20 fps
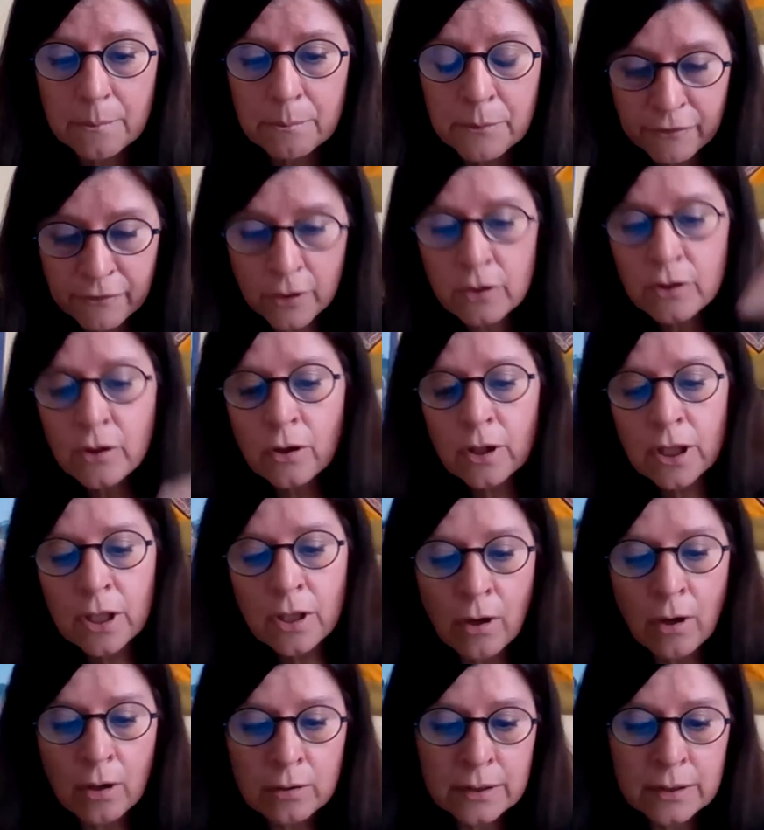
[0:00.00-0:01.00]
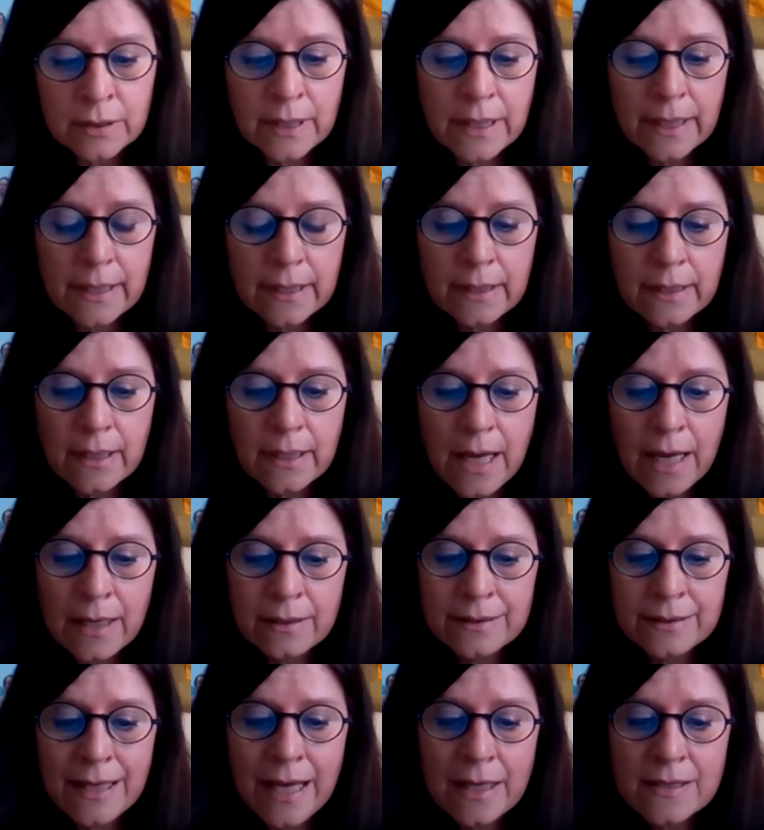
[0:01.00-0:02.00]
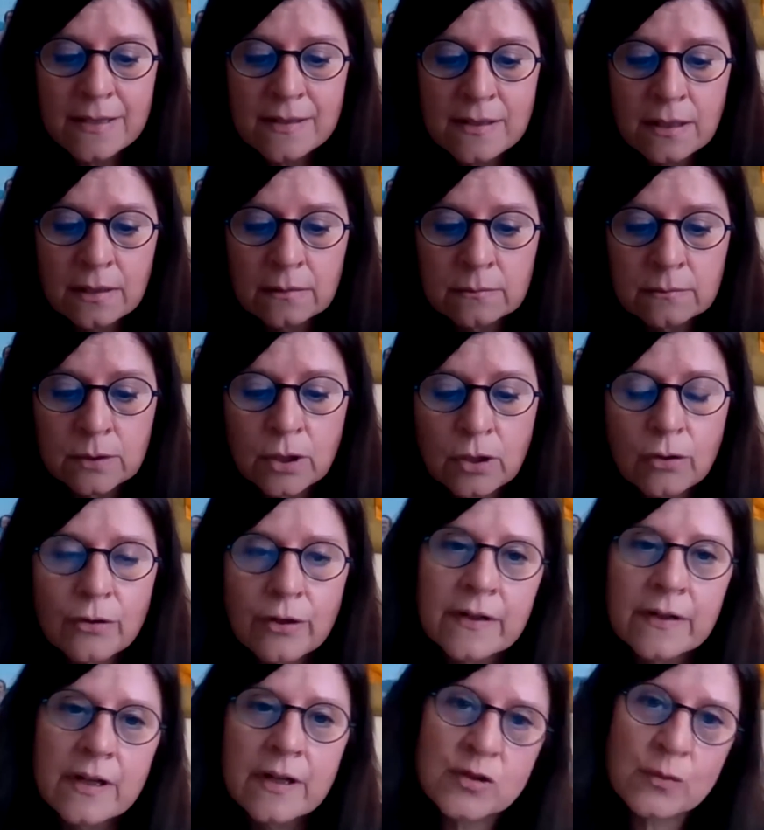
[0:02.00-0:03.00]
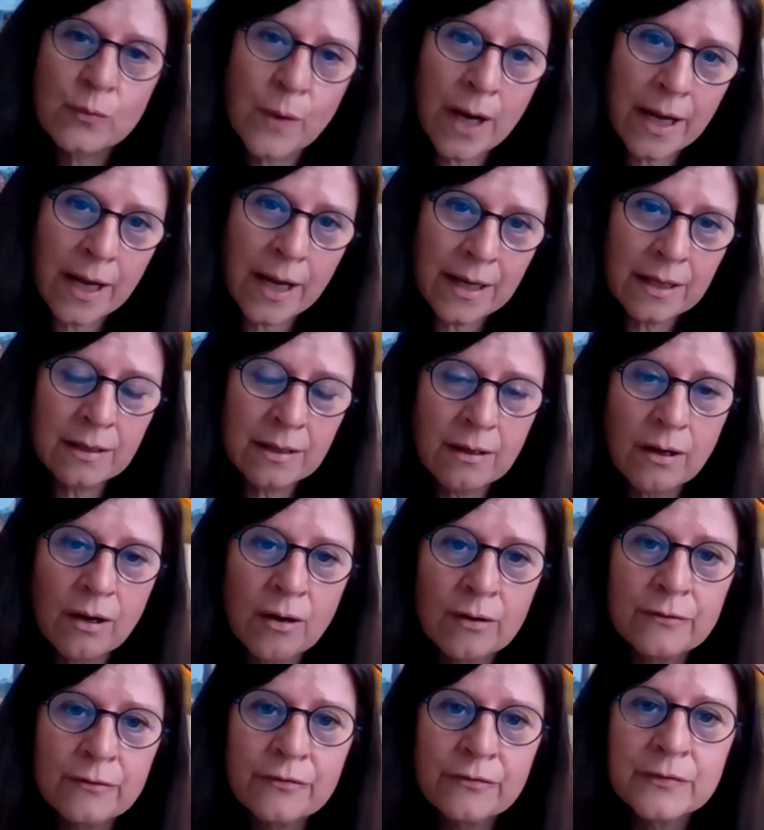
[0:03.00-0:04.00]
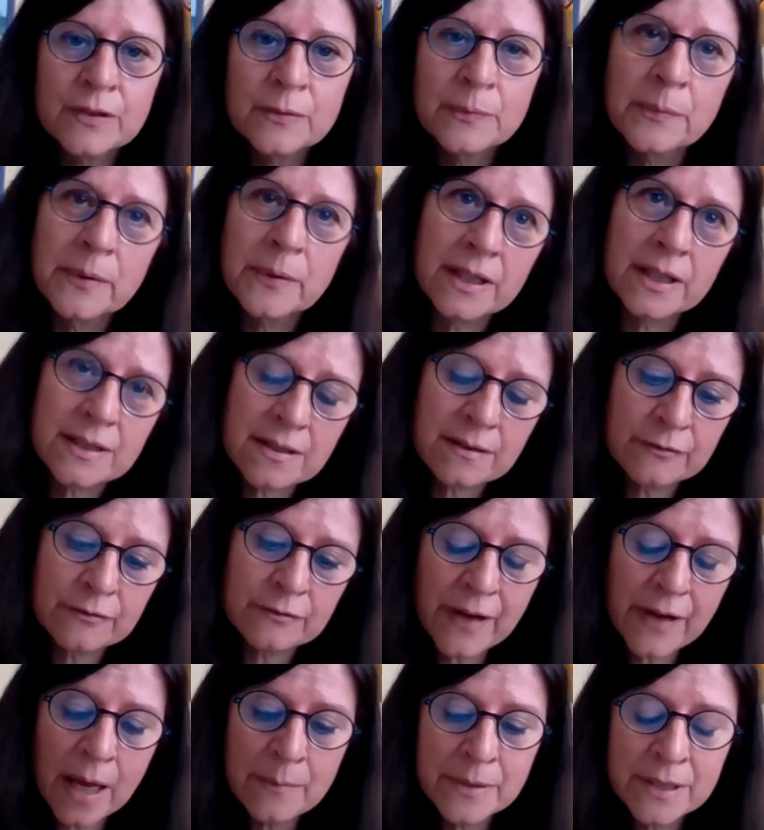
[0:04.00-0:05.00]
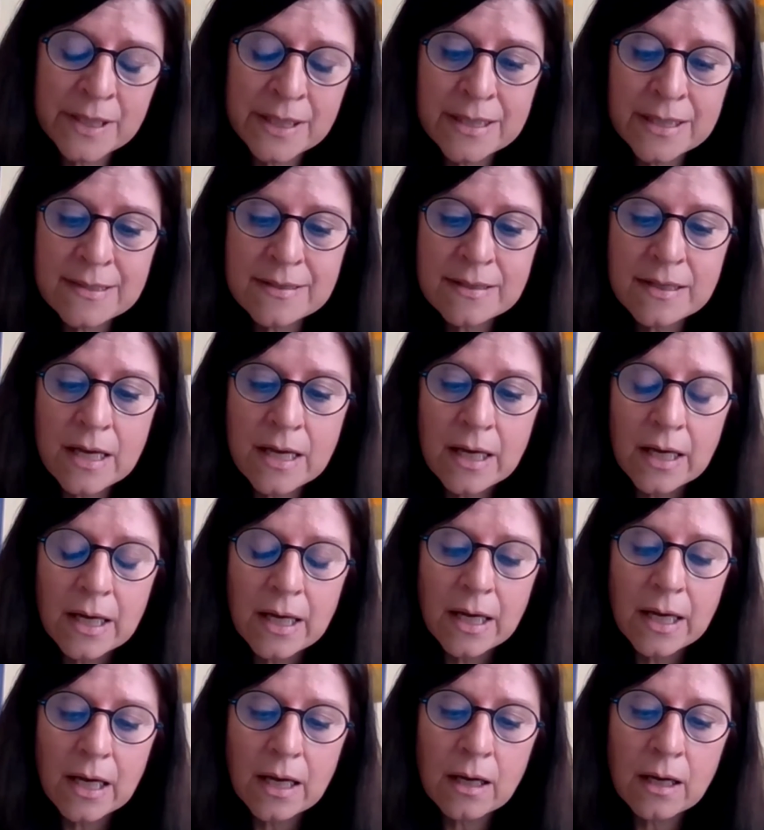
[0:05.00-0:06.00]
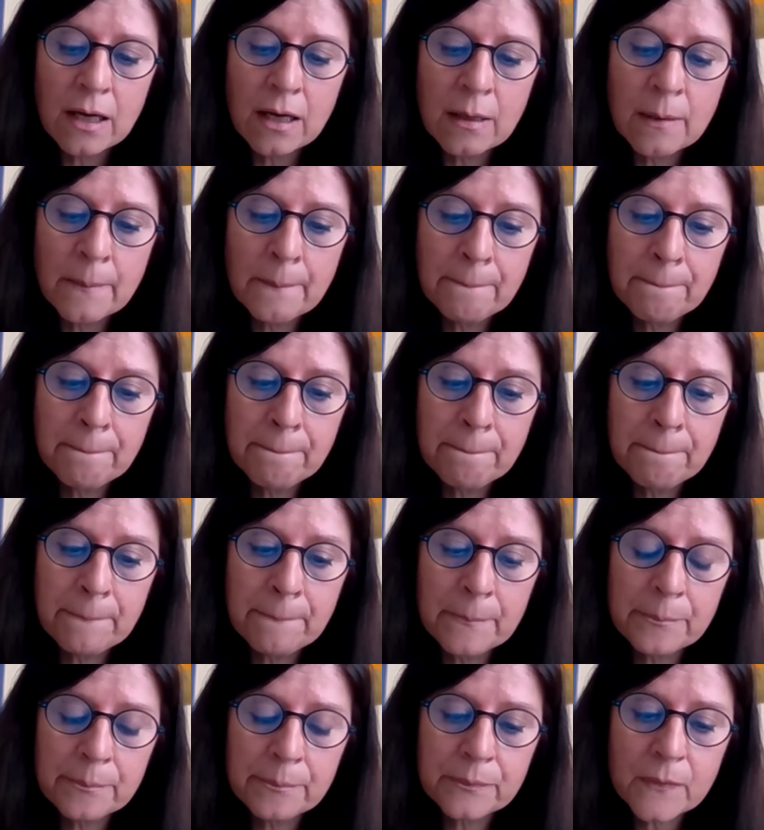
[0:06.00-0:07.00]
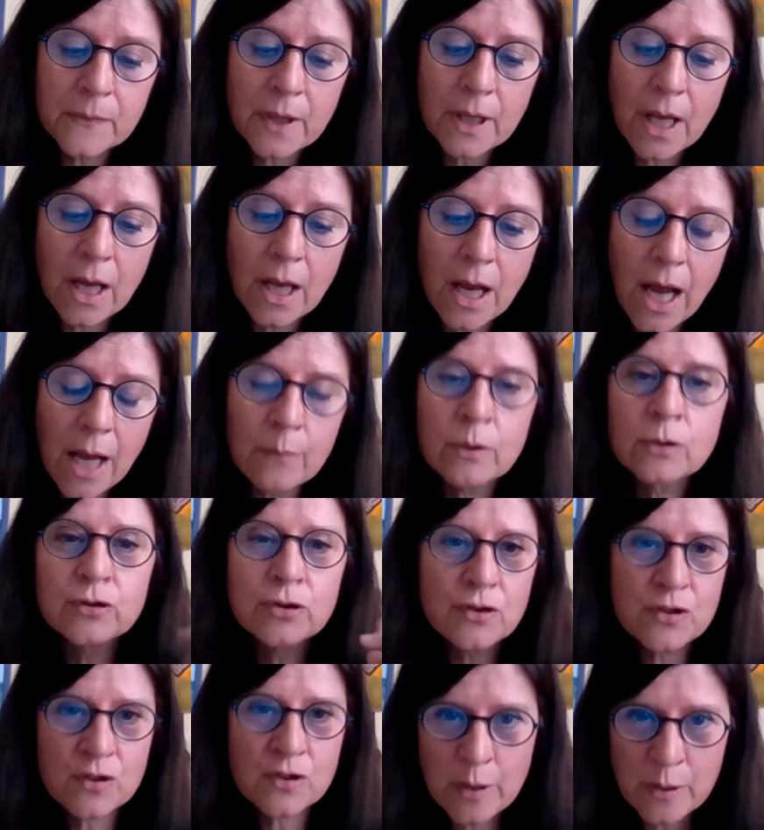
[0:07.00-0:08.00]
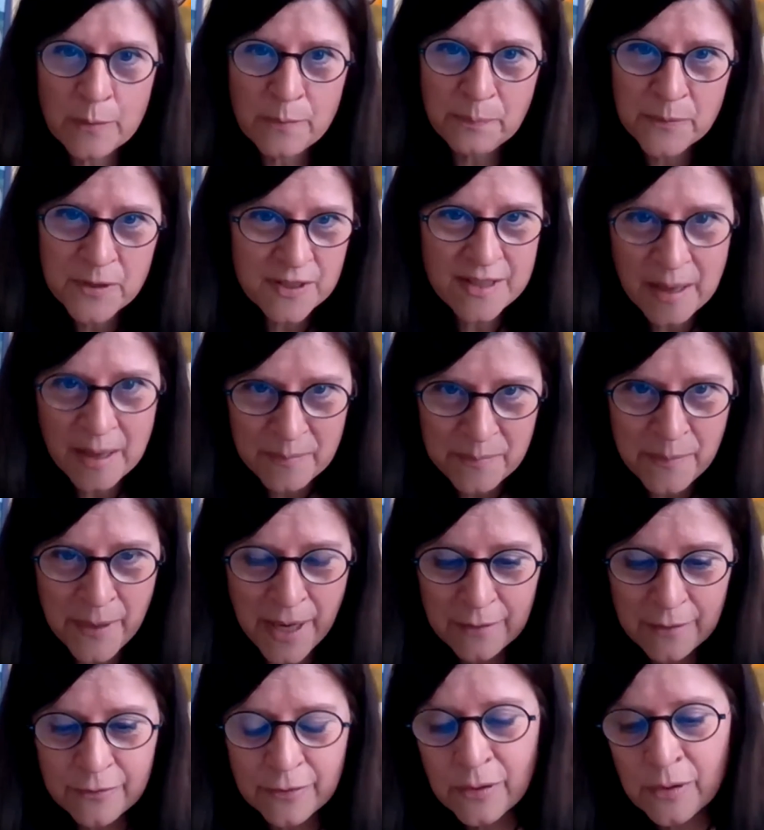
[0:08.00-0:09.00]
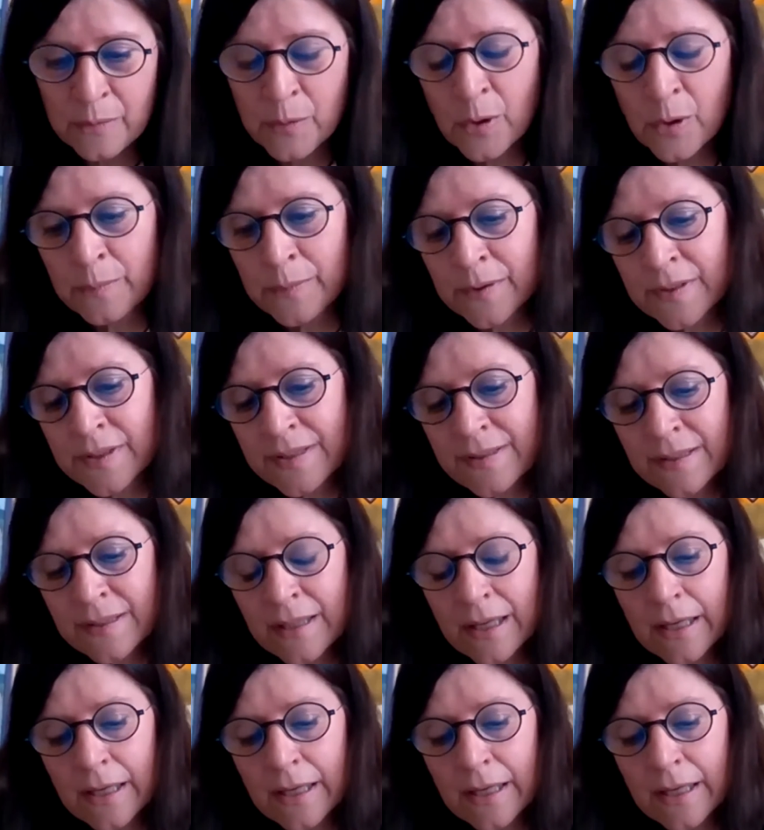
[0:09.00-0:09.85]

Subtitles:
Before going on analyzing Koreeda's way of depicting families, I want to step back for a moment.